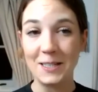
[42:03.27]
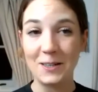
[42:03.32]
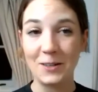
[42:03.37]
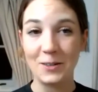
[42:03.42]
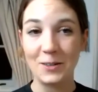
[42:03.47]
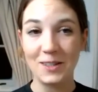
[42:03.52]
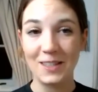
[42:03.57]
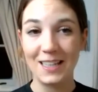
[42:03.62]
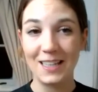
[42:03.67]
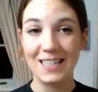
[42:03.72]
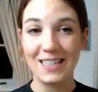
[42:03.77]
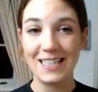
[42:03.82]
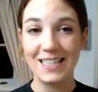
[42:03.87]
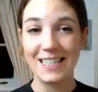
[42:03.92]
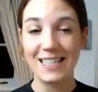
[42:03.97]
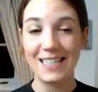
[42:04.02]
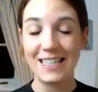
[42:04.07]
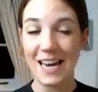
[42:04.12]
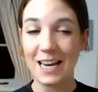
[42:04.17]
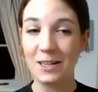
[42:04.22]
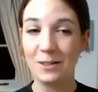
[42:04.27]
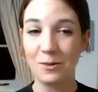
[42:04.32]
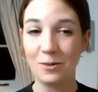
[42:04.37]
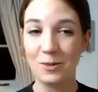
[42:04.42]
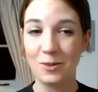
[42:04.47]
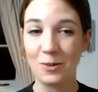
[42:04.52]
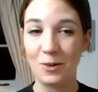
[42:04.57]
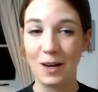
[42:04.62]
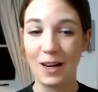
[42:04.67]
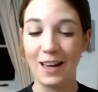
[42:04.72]
years old. This is a
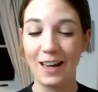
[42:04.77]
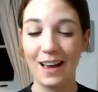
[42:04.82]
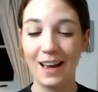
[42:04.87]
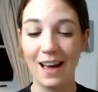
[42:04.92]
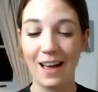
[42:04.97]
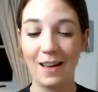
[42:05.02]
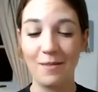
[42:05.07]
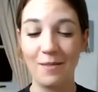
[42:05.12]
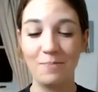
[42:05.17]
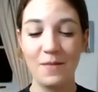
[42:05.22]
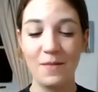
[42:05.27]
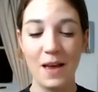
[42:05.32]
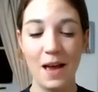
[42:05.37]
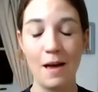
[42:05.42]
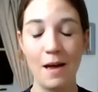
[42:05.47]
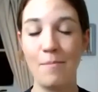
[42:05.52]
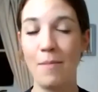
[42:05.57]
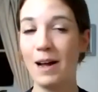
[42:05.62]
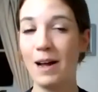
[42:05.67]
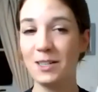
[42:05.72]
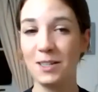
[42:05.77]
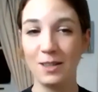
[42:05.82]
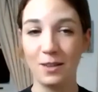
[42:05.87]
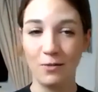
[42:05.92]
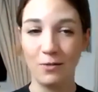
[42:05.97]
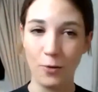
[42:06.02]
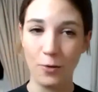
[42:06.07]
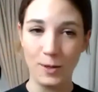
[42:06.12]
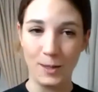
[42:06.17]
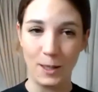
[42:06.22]
10-year-old tawny. Imagine
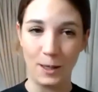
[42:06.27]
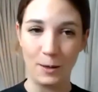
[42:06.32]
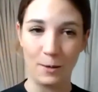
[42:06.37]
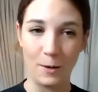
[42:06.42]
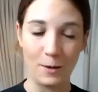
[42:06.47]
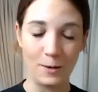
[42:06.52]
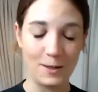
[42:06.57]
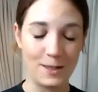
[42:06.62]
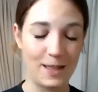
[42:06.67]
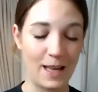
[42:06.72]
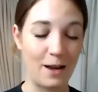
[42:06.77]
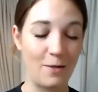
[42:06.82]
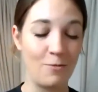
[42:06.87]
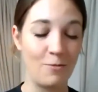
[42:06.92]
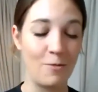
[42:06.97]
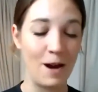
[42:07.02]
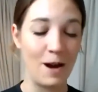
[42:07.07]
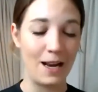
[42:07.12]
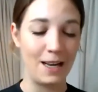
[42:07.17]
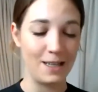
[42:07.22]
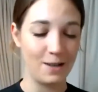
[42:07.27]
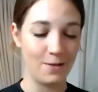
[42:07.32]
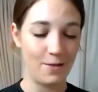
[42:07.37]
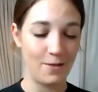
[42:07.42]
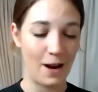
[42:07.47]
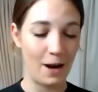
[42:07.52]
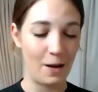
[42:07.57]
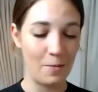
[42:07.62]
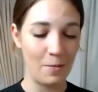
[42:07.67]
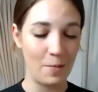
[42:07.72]
the 40-year-olds, they really
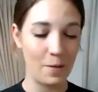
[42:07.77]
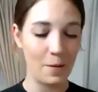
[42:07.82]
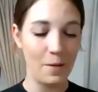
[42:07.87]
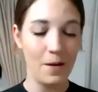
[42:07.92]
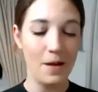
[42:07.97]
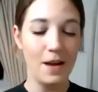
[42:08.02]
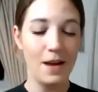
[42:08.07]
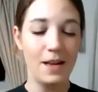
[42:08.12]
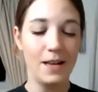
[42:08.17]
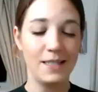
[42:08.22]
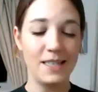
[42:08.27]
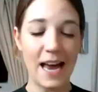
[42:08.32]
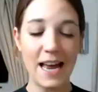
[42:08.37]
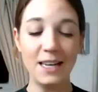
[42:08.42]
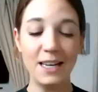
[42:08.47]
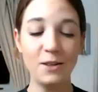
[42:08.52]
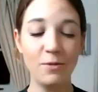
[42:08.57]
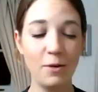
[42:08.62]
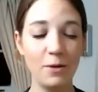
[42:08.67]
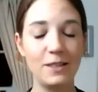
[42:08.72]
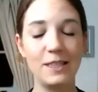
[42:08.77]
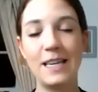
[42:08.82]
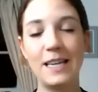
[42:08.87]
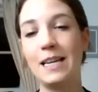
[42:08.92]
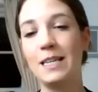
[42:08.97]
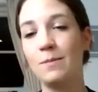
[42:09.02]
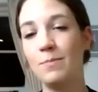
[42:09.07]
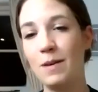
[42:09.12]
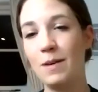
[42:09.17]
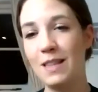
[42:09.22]
develop. 10-year-olds
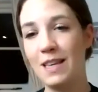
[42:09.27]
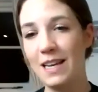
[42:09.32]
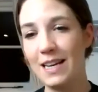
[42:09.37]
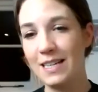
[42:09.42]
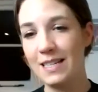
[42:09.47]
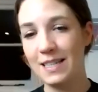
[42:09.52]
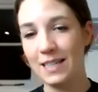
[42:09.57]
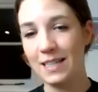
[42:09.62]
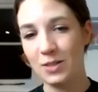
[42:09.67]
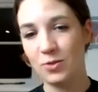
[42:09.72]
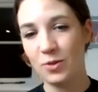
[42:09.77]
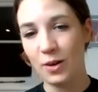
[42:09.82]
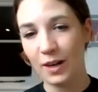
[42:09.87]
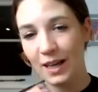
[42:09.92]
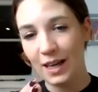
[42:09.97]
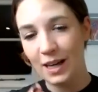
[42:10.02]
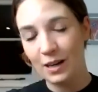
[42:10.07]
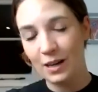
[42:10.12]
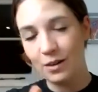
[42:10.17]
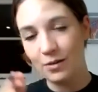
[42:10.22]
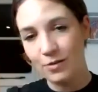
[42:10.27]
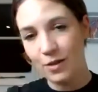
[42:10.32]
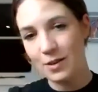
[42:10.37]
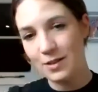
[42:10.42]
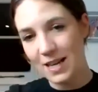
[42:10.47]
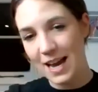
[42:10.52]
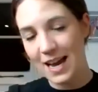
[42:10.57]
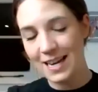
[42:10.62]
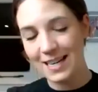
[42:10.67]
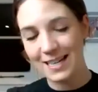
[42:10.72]
tend to be the easiest drinking of
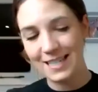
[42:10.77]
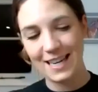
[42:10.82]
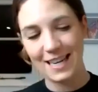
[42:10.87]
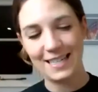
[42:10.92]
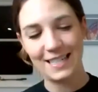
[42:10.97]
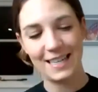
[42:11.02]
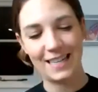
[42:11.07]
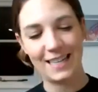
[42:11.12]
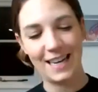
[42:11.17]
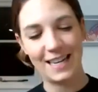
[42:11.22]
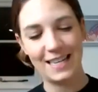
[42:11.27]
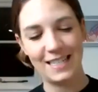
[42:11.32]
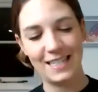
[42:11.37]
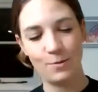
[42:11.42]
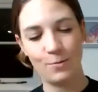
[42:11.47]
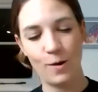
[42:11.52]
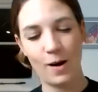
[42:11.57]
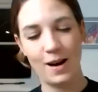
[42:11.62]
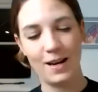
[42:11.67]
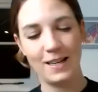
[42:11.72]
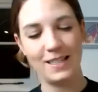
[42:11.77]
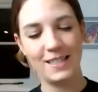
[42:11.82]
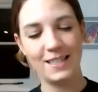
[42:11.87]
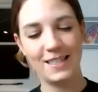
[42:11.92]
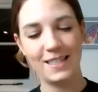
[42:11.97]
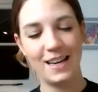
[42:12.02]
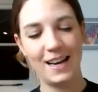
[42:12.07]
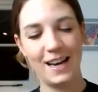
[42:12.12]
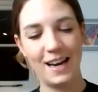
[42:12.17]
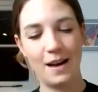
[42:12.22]
those age-designated
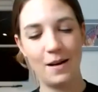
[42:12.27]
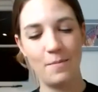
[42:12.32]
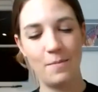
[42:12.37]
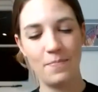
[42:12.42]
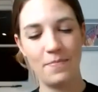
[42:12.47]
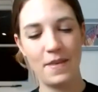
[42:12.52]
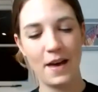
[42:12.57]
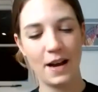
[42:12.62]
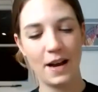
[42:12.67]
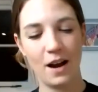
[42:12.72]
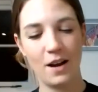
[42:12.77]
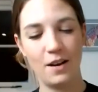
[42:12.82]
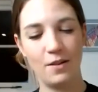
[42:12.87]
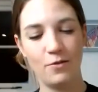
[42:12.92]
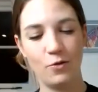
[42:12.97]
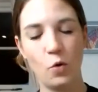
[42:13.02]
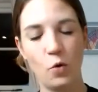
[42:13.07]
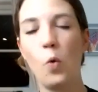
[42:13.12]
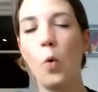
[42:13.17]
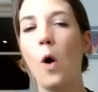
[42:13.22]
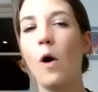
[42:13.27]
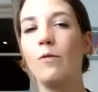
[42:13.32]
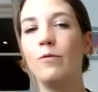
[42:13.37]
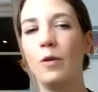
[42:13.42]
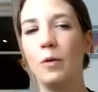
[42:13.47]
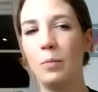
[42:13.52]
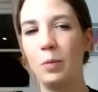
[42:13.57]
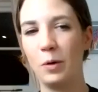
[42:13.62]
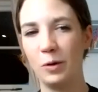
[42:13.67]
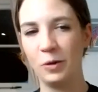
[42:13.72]
wines. They're kind of
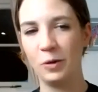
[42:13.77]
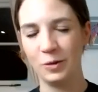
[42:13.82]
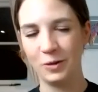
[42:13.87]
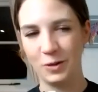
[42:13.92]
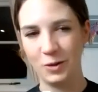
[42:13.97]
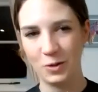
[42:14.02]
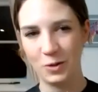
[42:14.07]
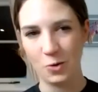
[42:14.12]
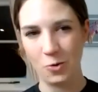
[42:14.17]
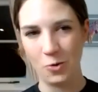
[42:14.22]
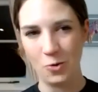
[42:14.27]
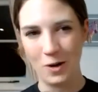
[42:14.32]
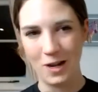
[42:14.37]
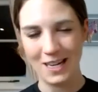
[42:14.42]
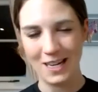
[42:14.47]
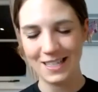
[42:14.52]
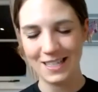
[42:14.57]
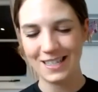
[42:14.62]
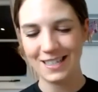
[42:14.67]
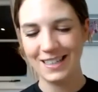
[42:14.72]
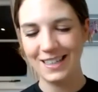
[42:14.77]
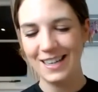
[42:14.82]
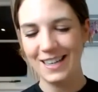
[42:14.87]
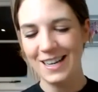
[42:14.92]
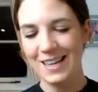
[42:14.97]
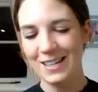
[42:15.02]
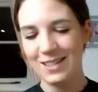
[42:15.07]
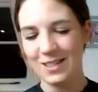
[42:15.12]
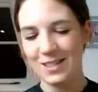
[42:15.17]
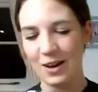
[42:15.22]
quaffable tawnies.
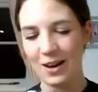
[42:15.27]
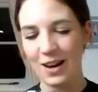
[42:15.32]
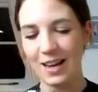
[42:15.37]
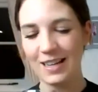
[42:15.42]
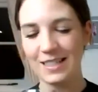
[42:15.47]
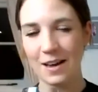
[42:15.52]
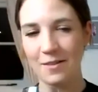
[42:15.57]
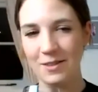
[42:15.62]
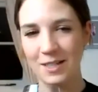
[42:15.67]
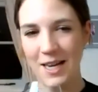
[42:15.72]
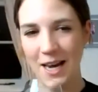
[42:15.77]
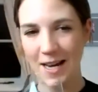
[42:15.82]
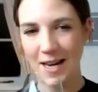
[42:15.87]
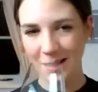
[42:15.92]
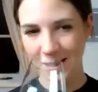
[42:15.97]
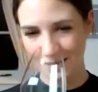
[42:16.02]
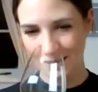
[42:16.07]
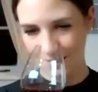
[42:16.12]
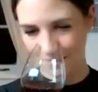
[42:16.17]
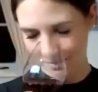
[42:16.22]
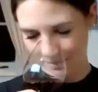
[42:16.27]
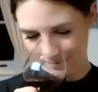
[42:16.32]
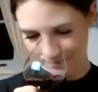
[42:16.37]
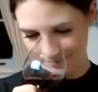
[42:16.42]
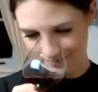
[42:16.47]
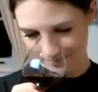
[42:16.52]
So let's have a taste.